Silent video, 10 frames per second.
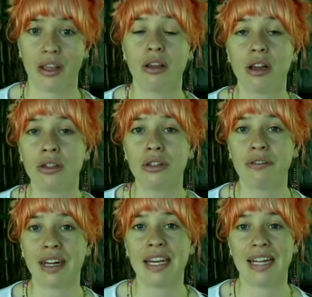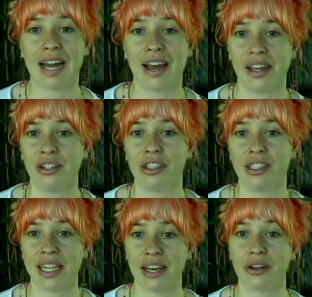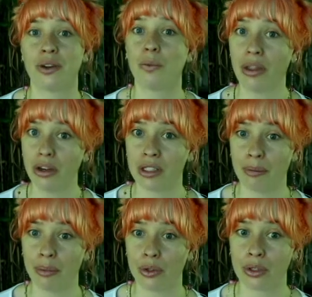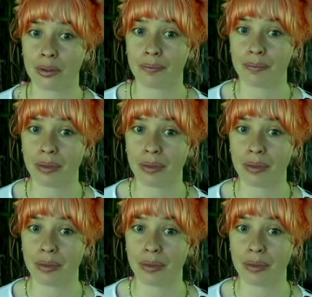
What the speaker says: You'll also find a guide to standard weather symbols.